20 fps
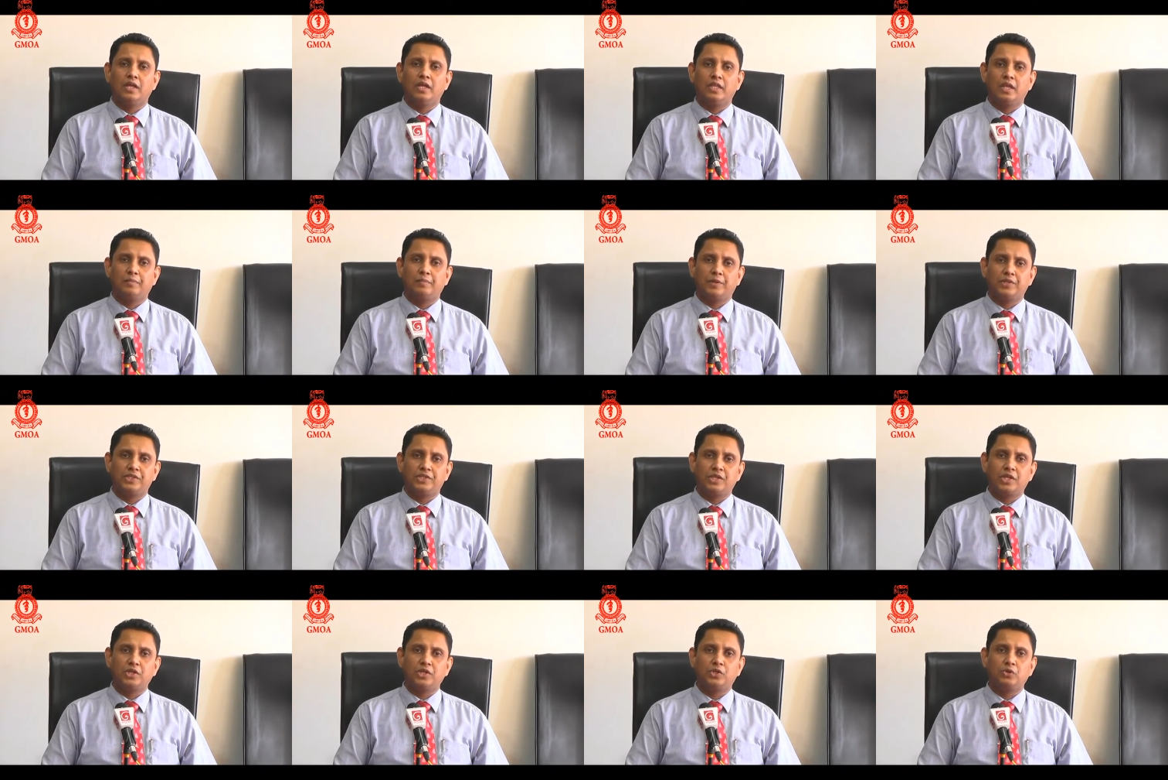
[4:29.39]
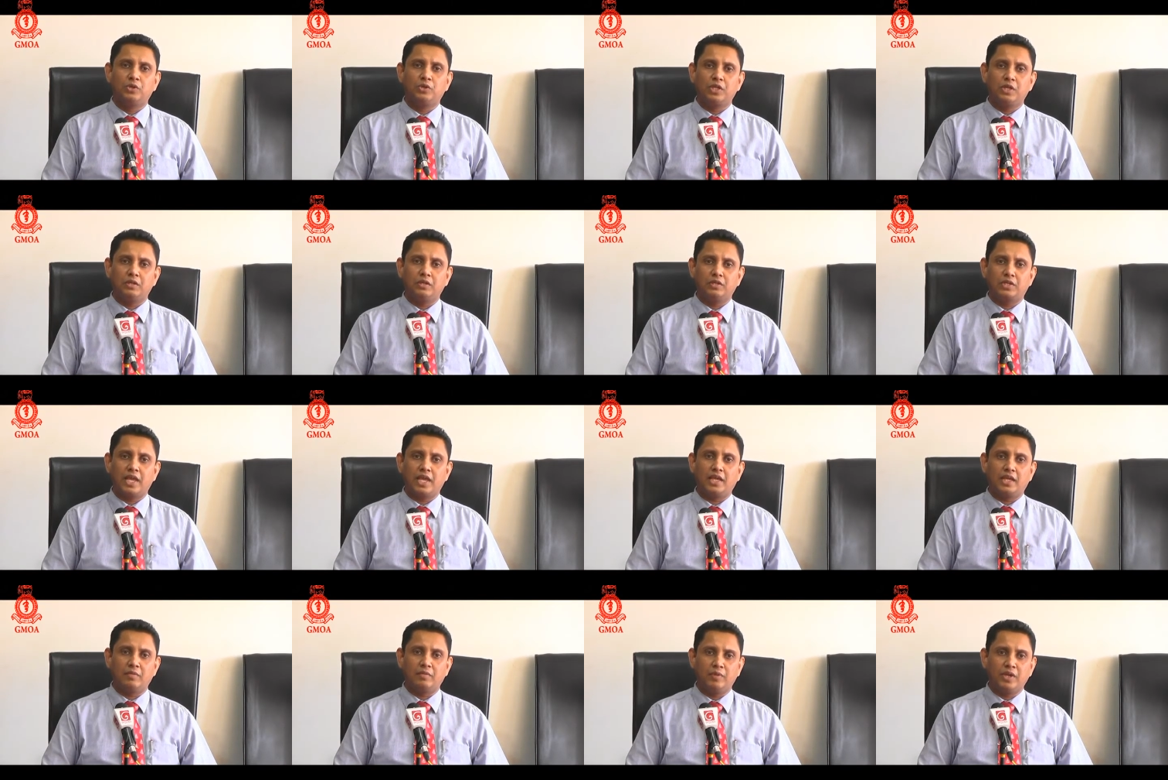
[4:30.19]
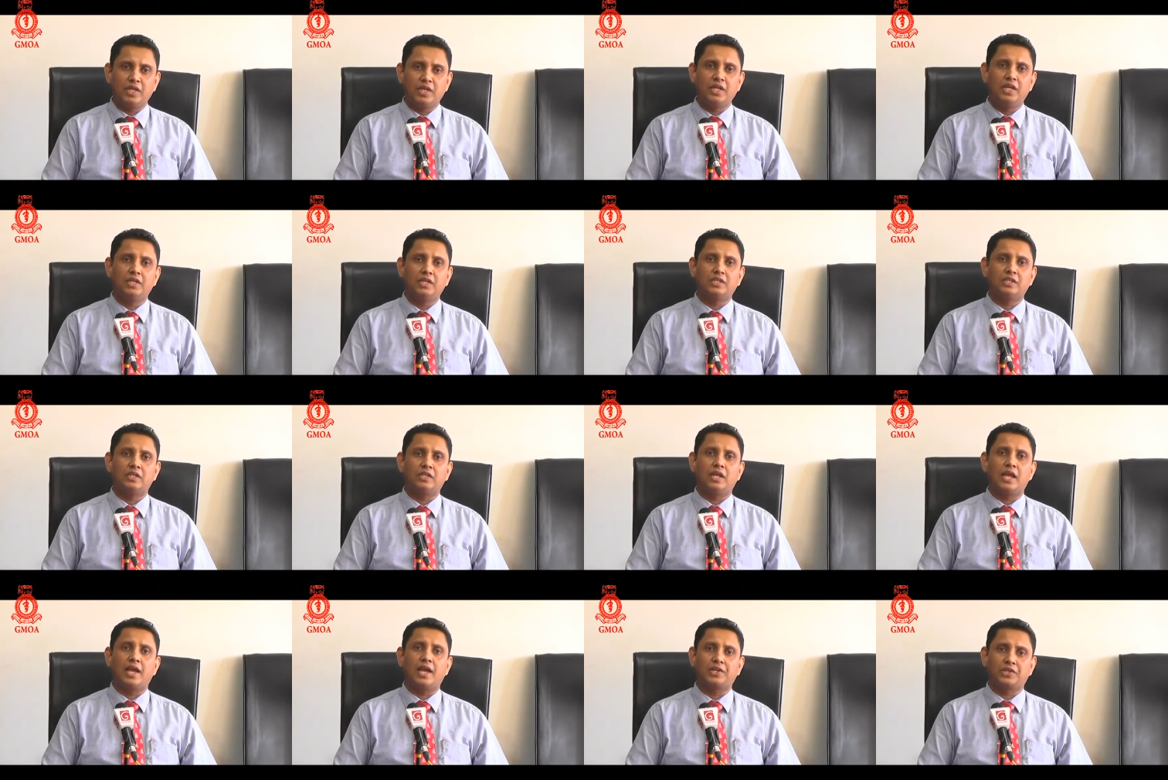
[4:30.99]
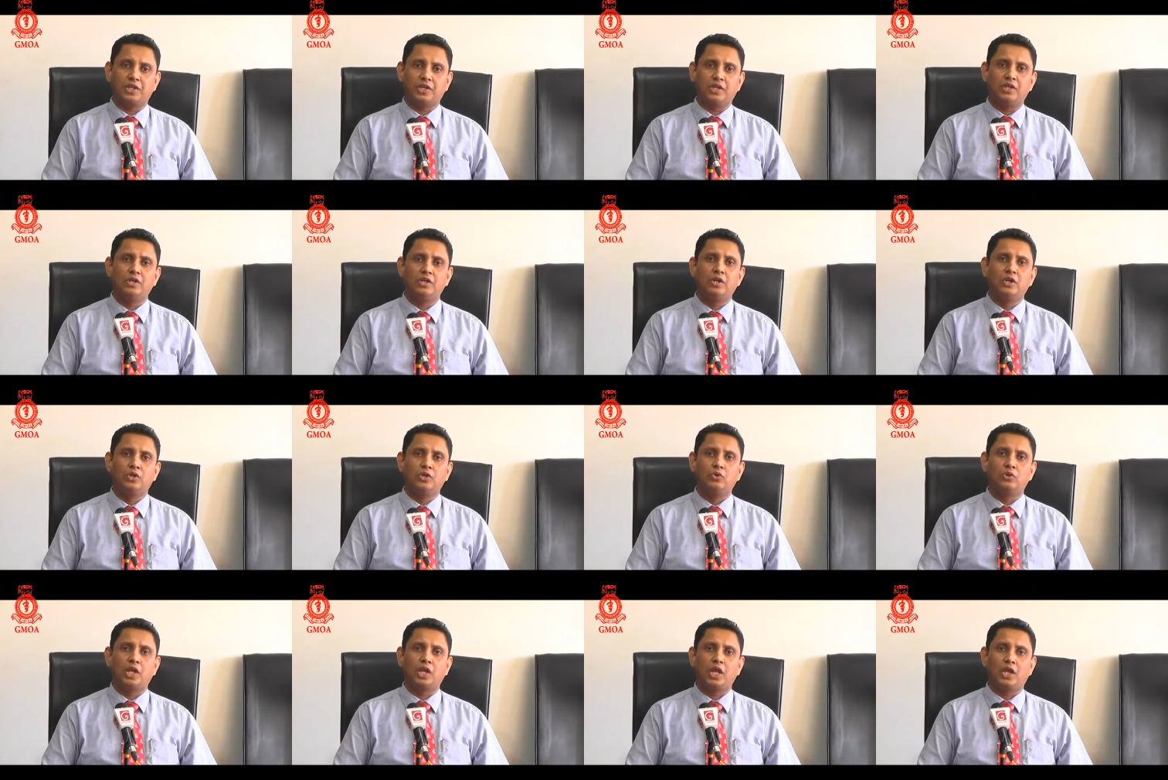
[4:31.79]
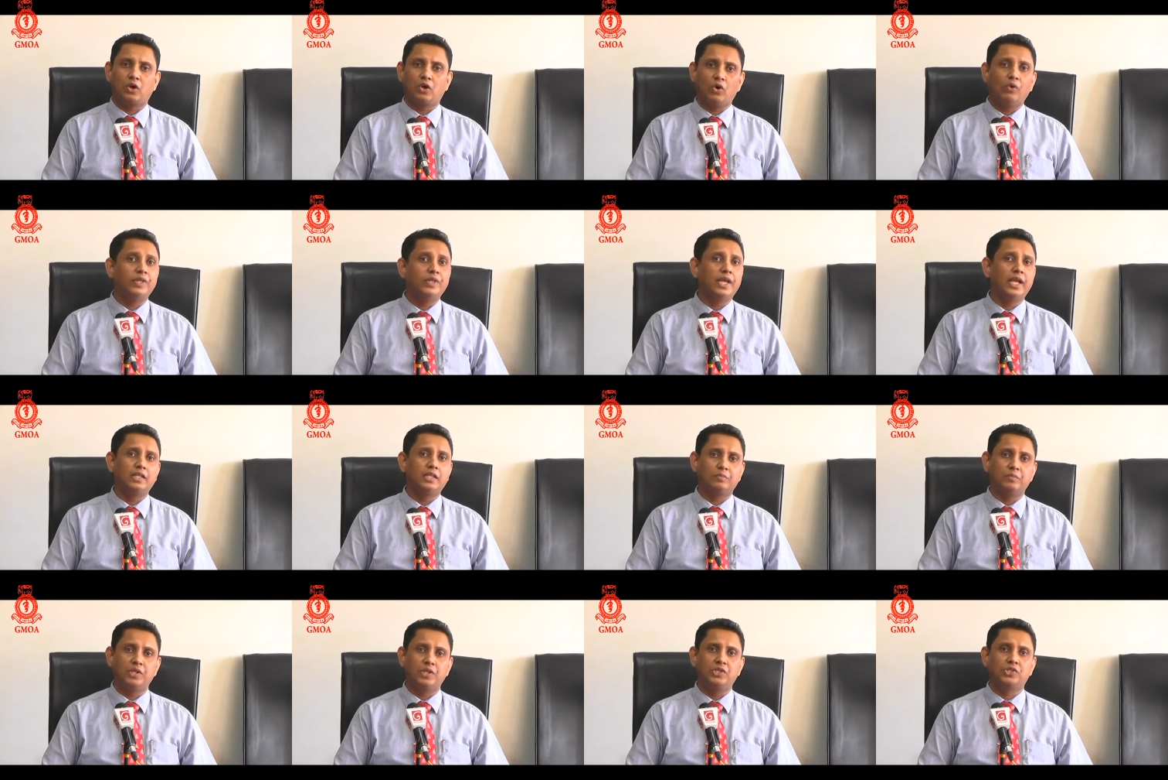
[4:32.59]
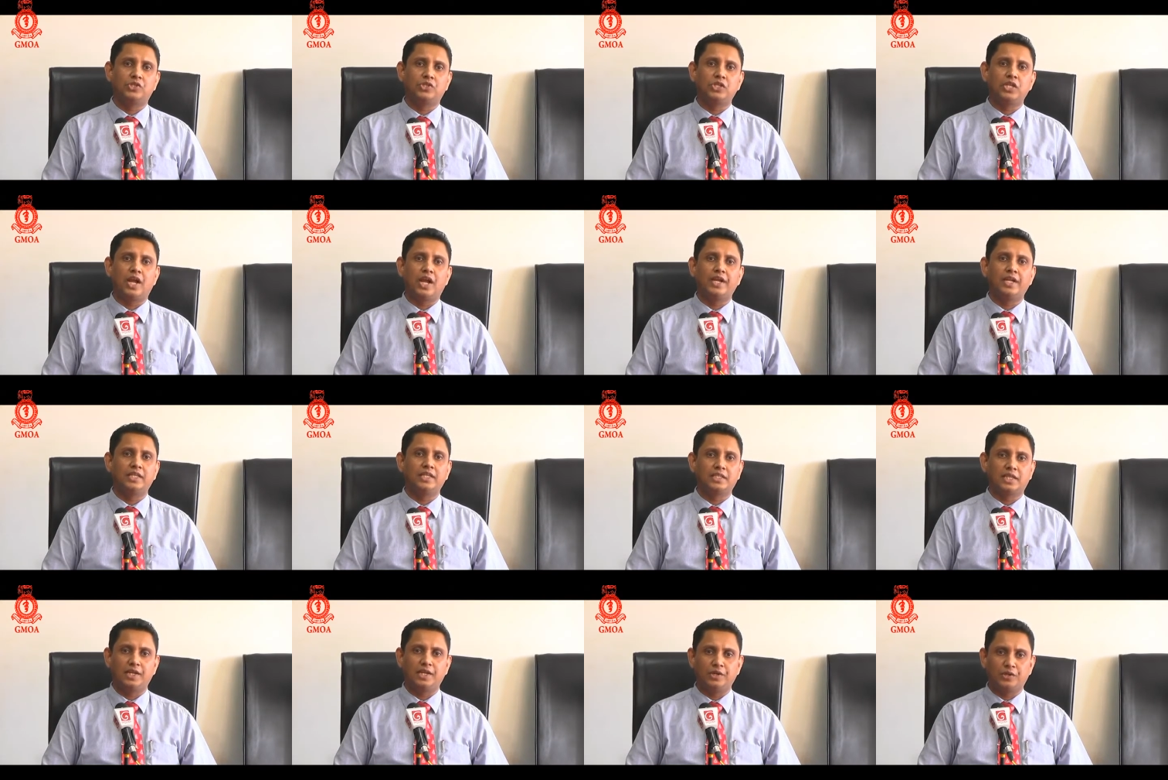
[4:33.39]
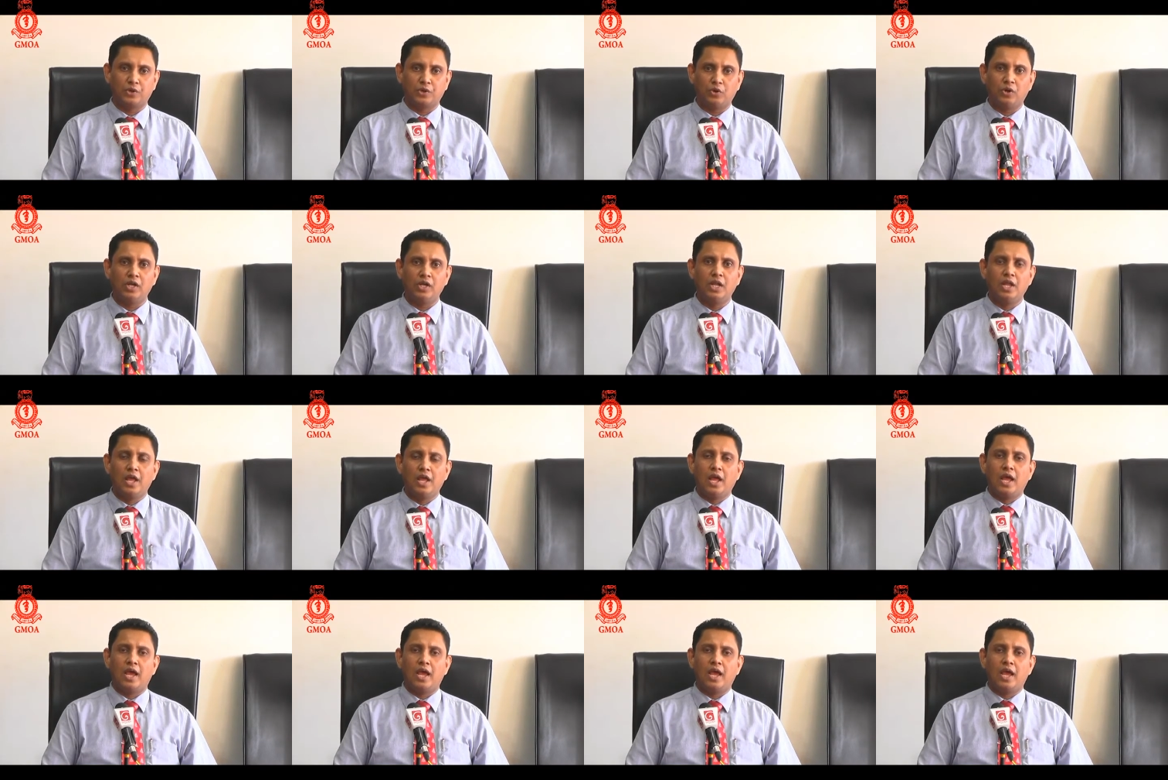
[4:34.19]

the President should take immediate action to take over the Health Ministry under his control,